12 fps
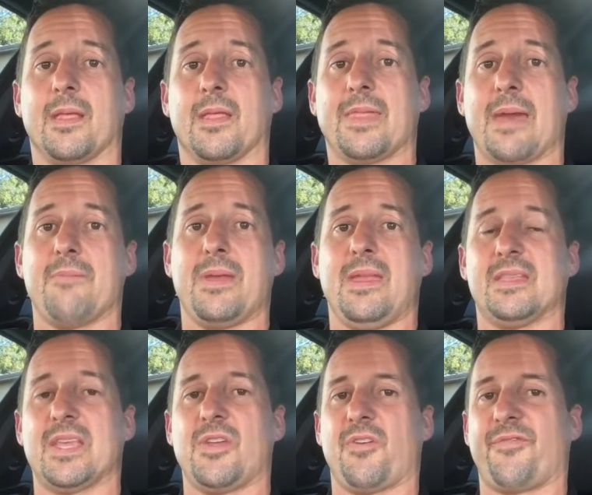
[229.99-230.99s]
That means
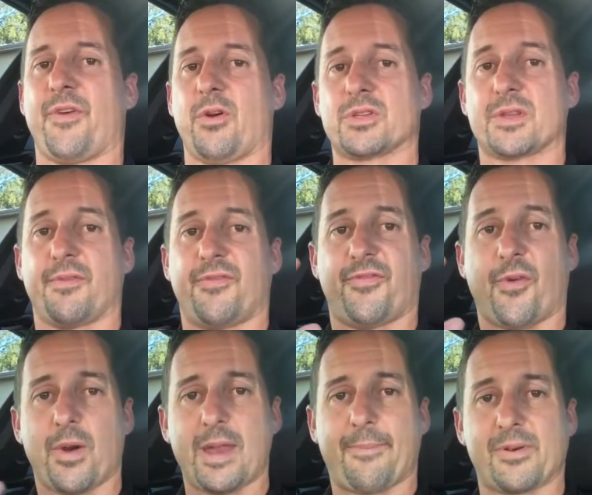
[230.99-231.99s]
that your first
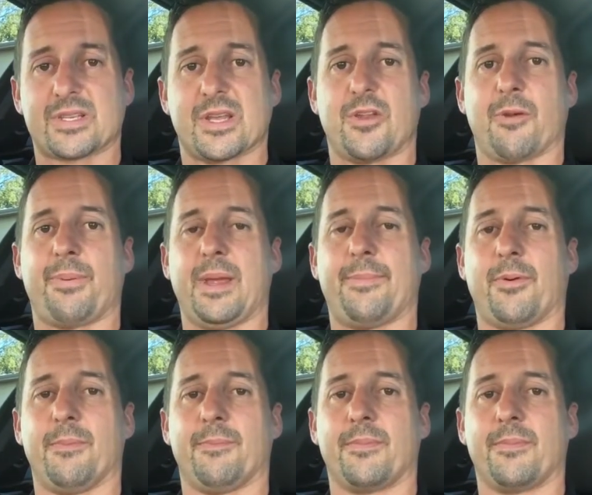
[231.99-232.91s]
40% of your people,